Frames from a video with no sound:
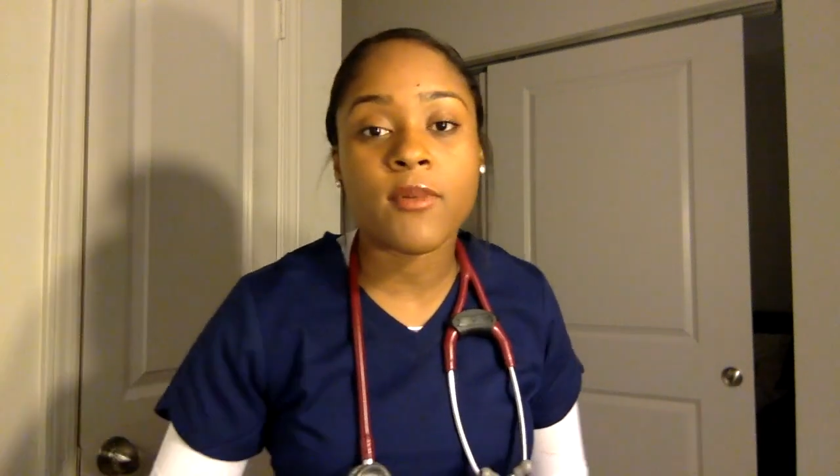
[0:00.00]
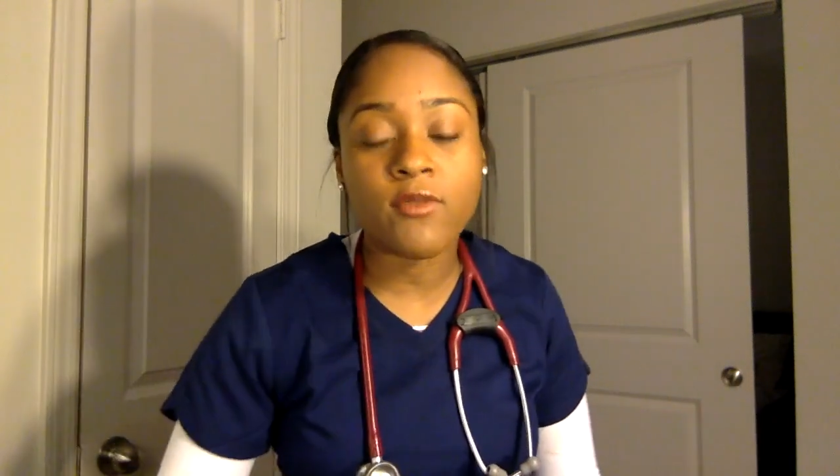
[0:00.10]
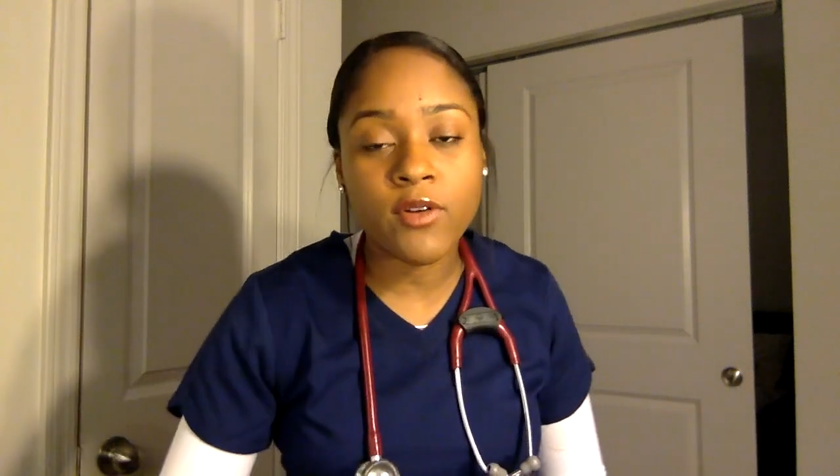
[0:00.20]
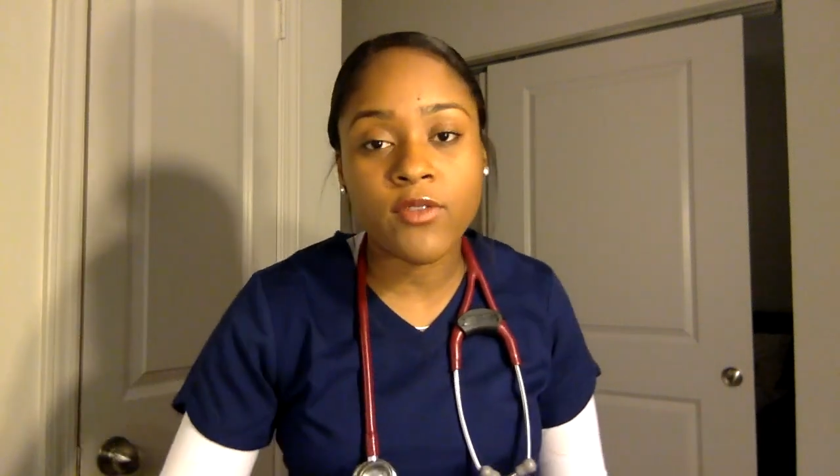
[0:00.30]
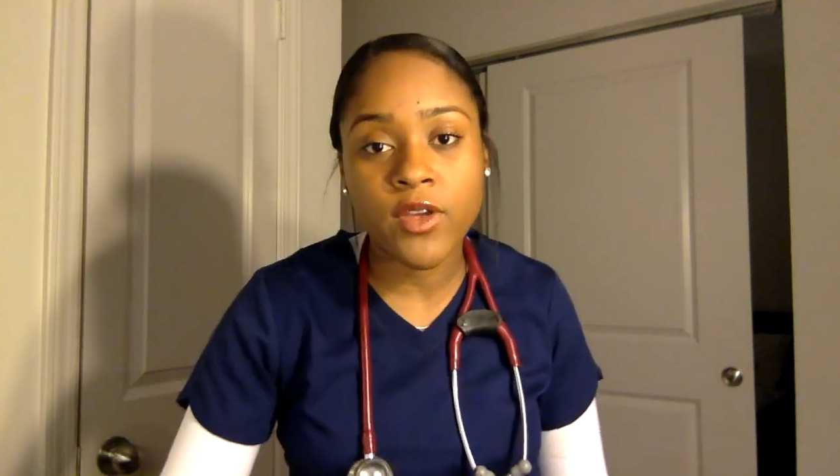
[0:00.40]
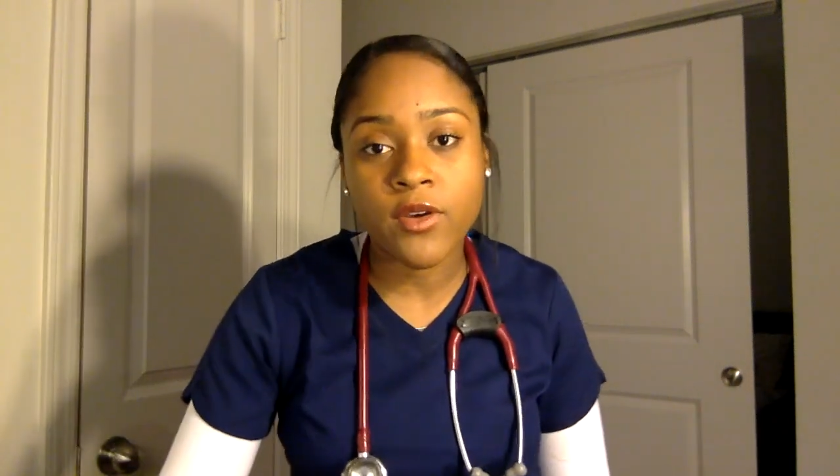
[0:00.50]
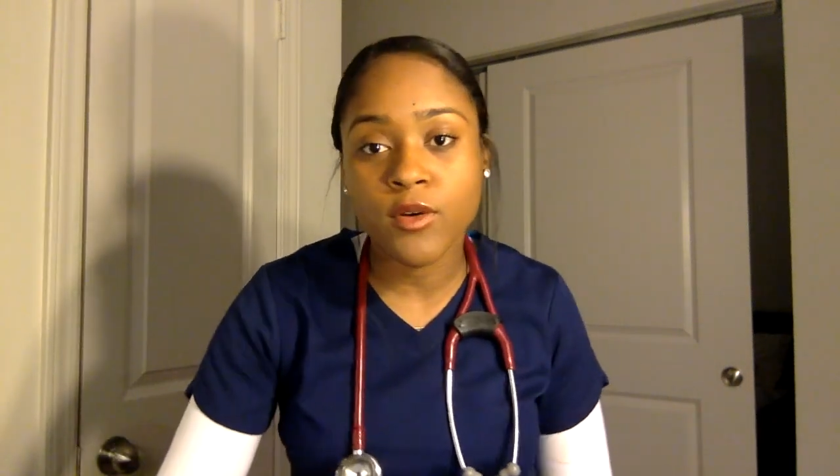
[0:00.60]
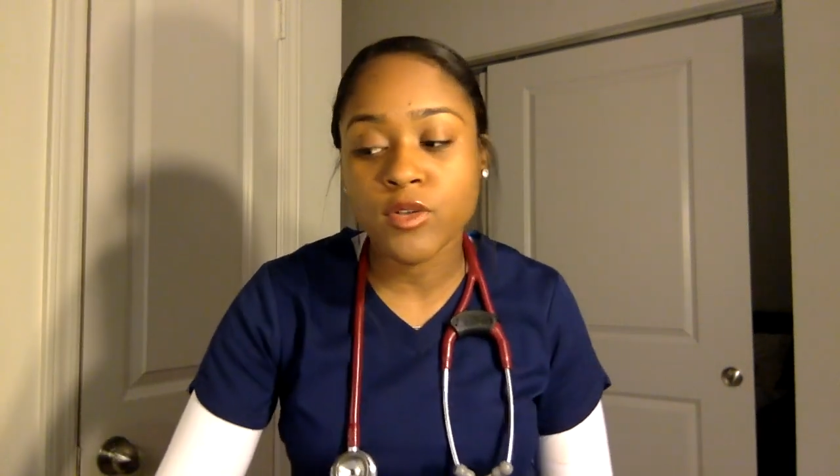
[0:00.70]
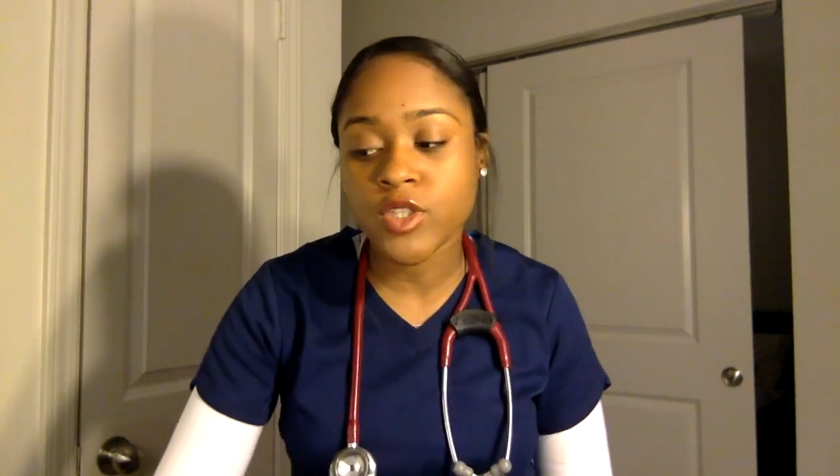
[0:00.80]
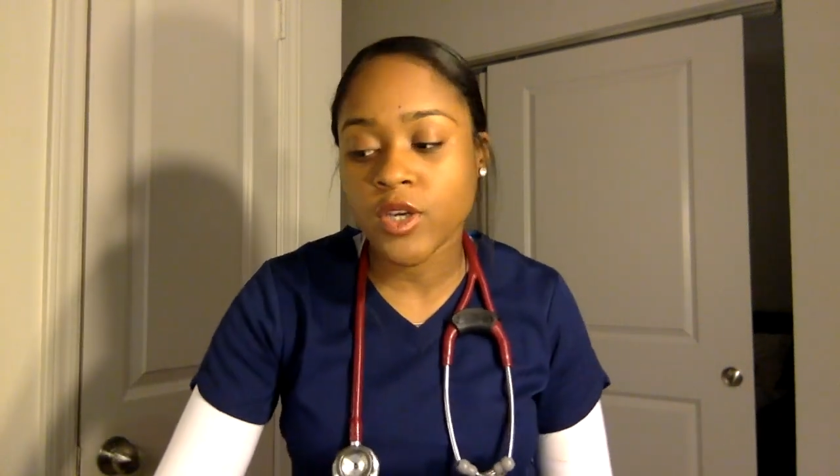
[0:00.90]

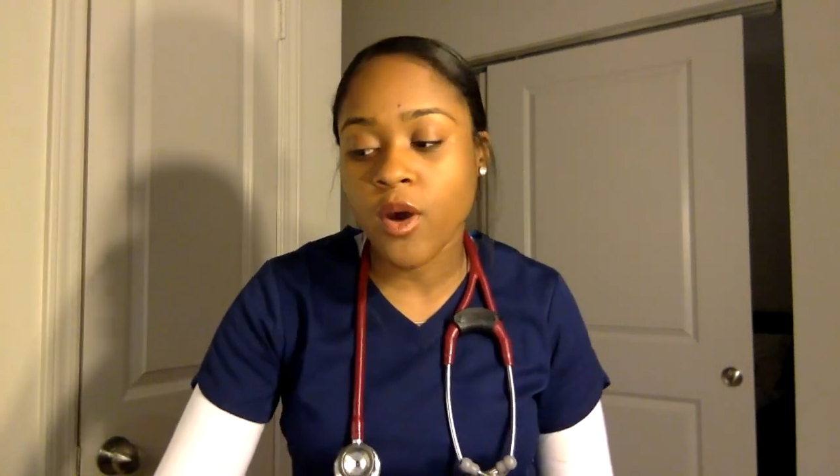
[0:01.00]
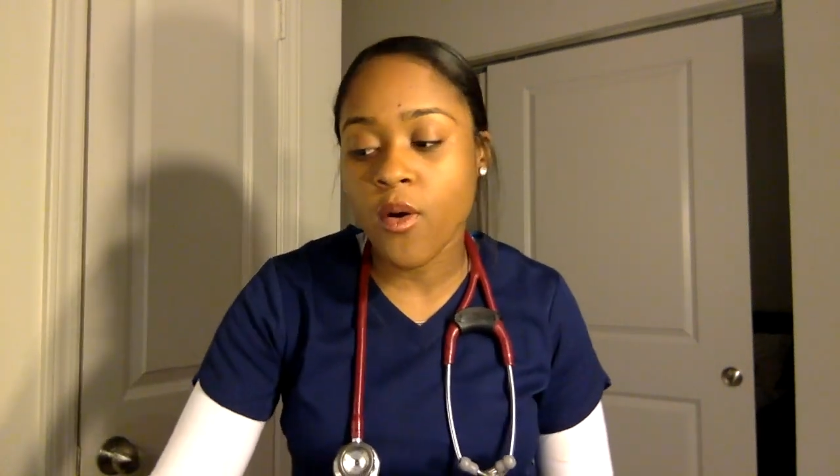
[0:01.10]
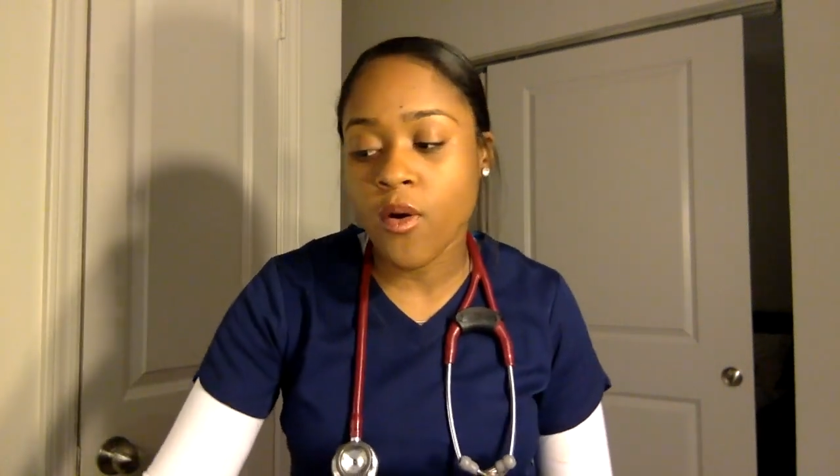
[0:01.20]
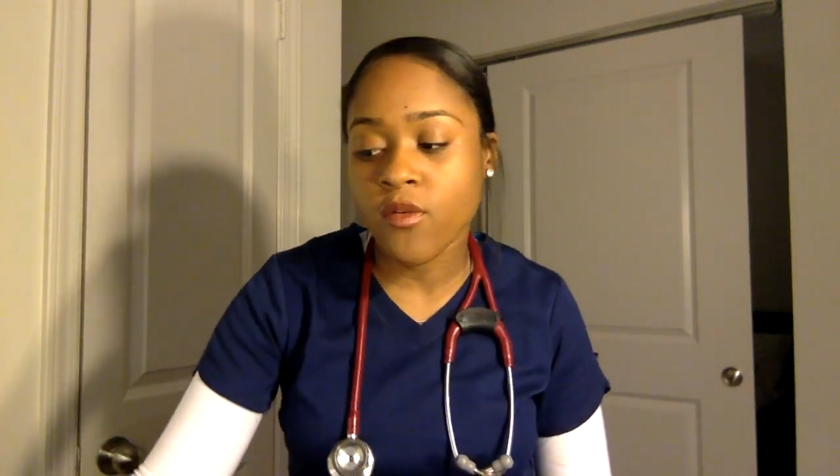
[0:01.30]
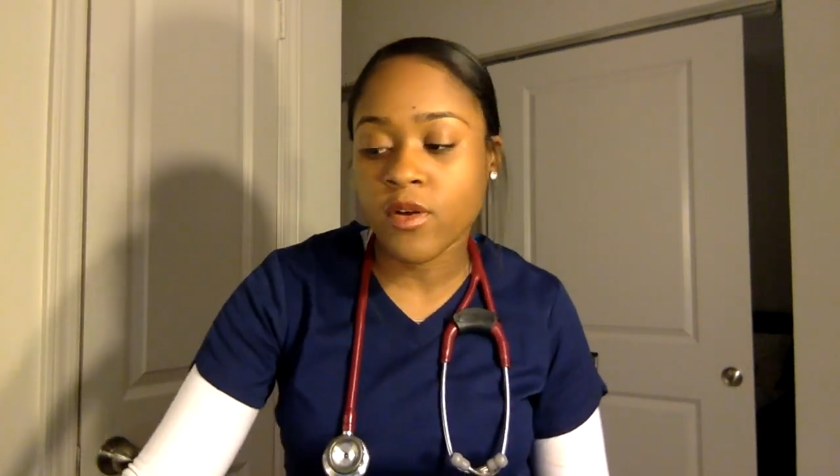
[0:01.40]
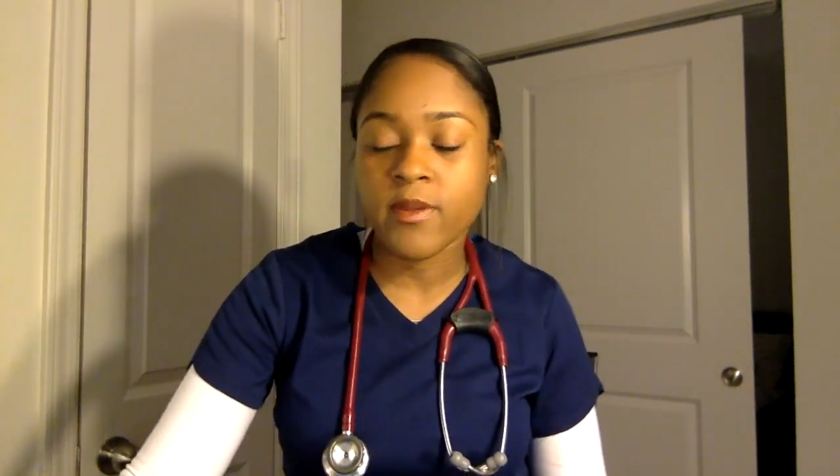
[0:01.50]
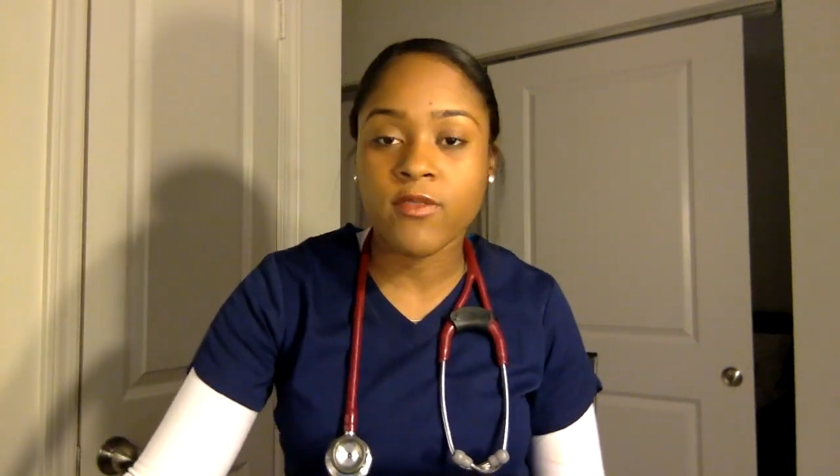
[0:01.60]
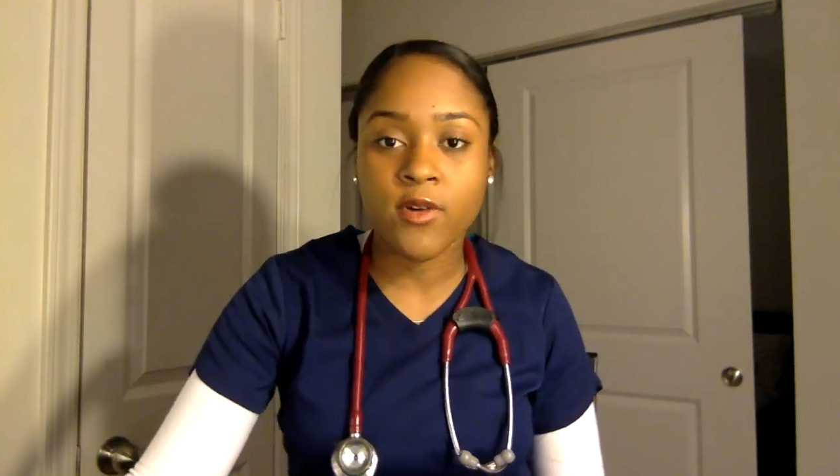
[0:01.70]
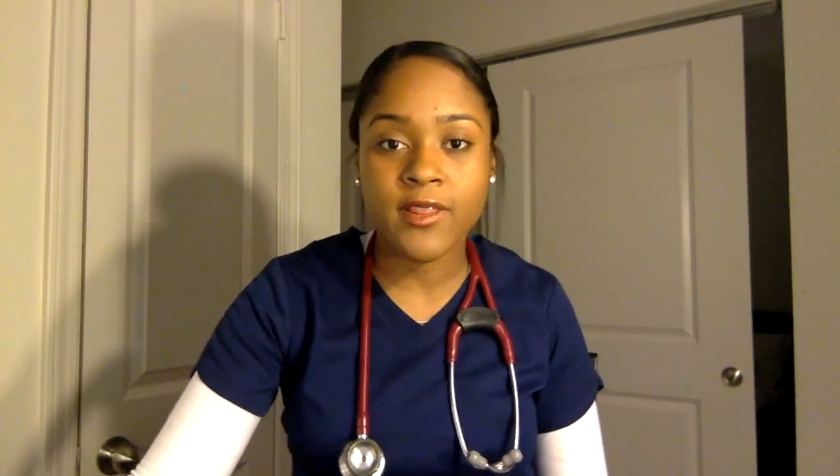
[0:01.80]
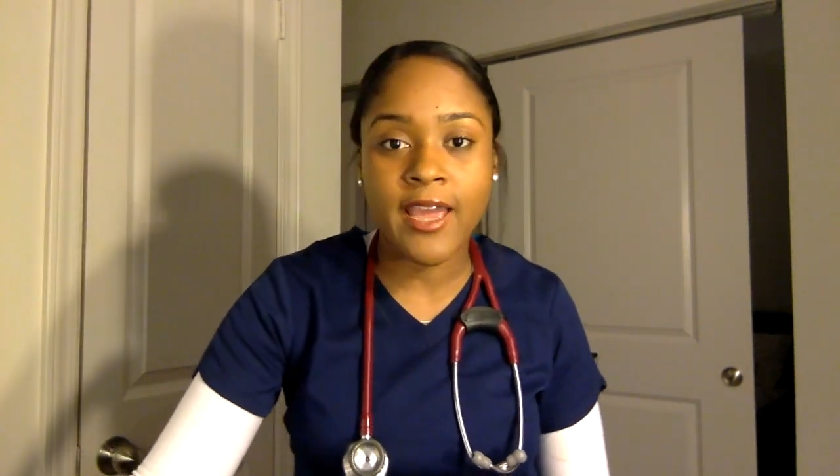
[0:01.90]
review to go over
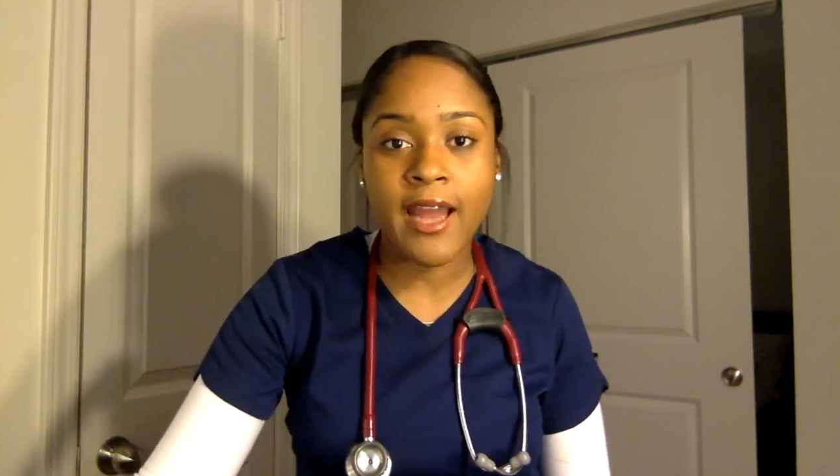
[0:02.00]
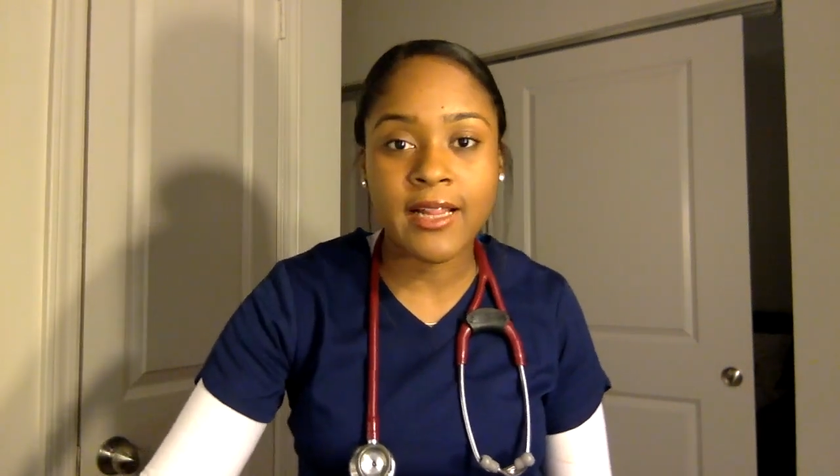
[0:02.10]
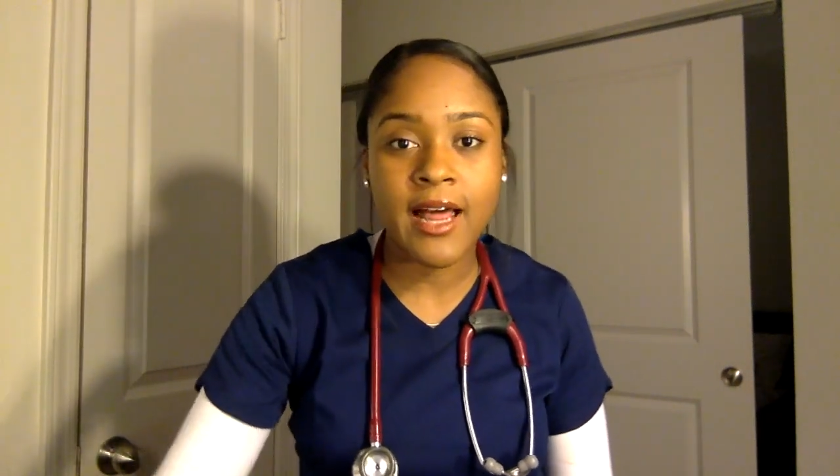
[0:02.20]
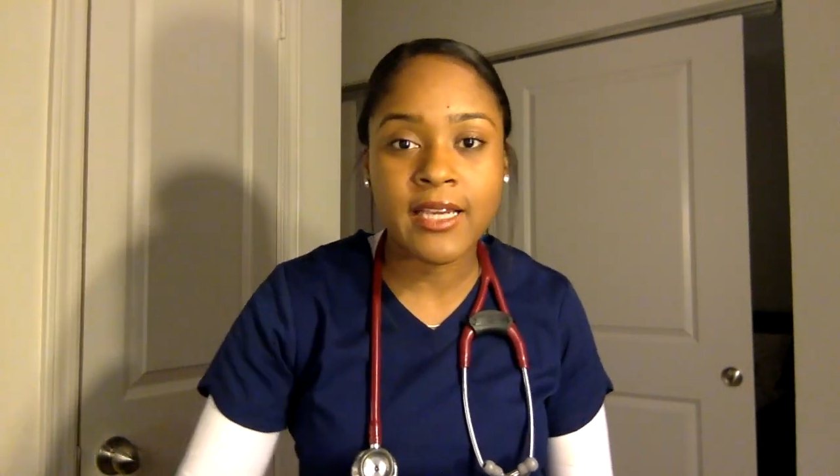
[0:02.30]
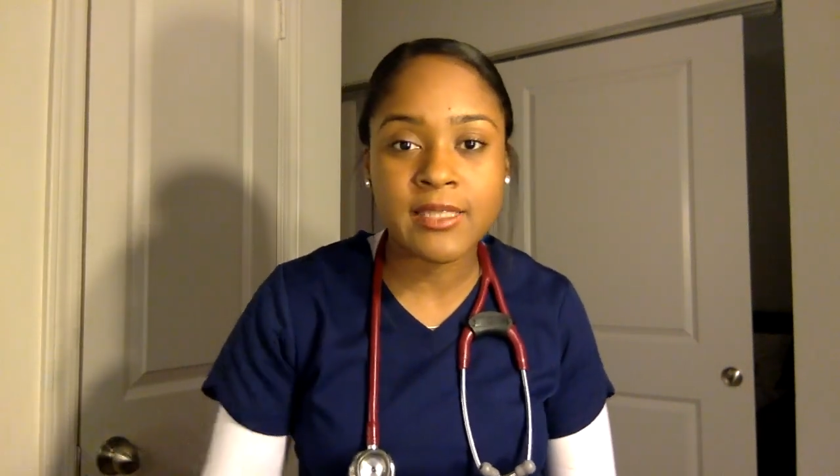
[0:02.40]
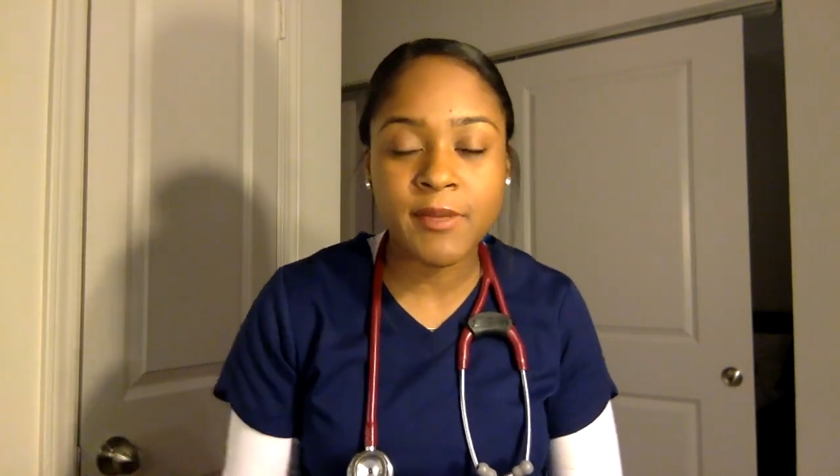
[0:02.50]
before the Nclex,